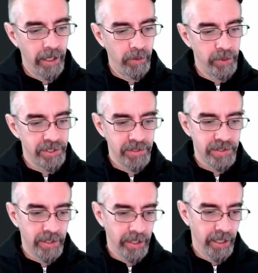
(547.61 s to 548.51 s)
Which
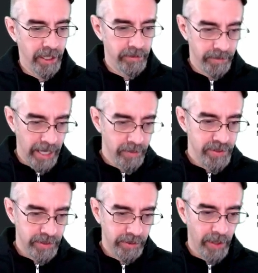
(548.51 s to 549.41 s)
is now
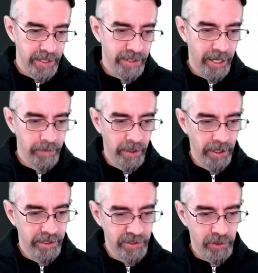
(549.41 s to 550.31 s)
is a great time
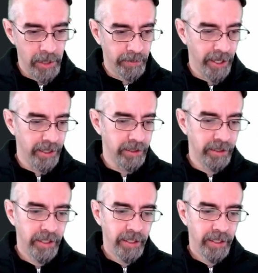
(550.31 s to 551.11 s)
to start planning